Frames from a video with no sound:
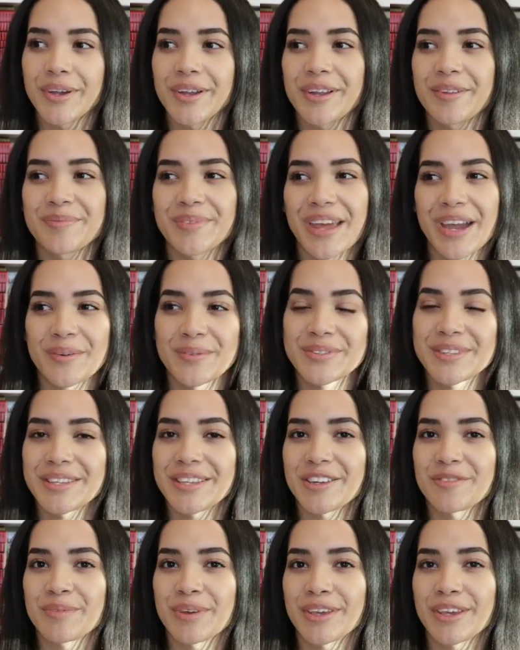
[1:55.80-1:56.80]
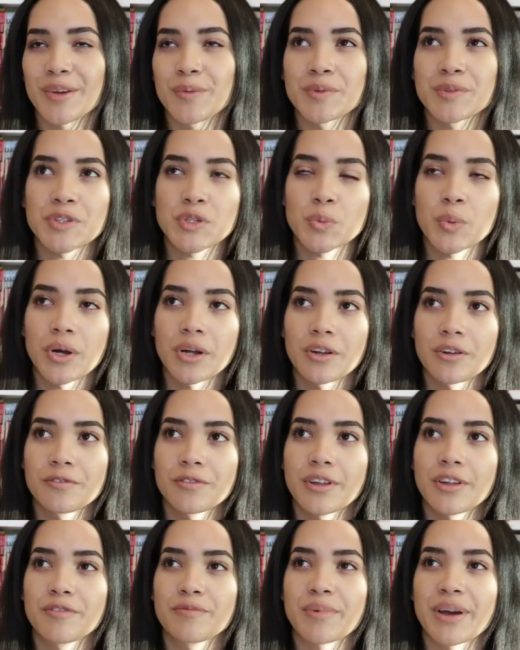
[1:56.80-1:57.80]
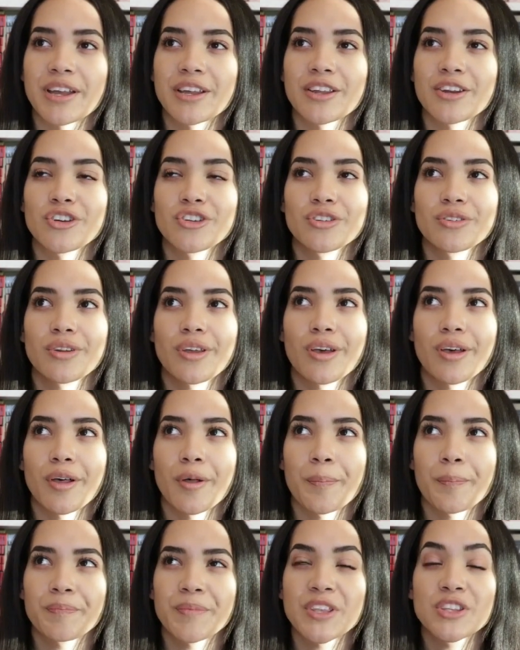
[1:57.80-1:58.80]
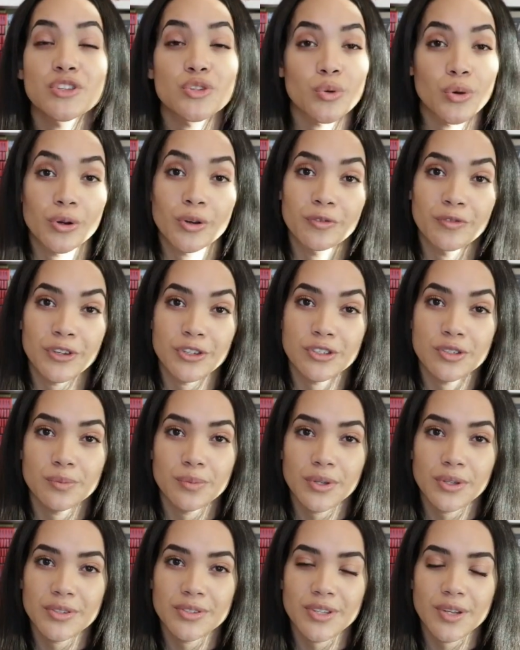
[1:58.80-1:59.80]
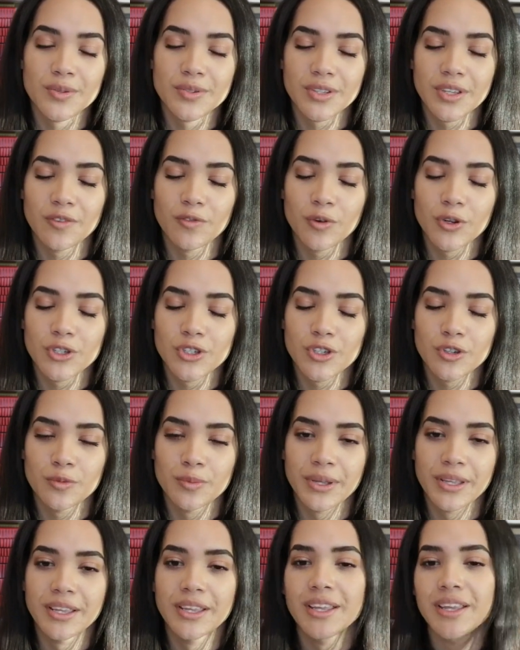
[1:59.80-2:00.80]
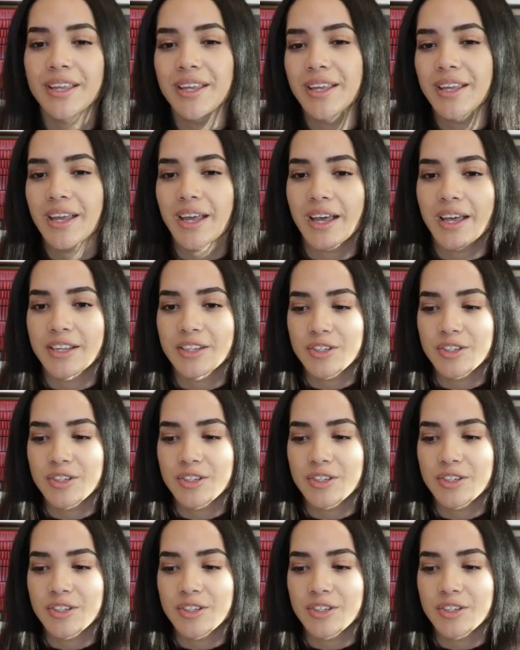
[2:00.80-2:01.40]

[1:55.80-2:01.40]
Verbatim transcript: um, that I was thinking of making was 12 of my um, historical fiction books that I was looking forward to, but I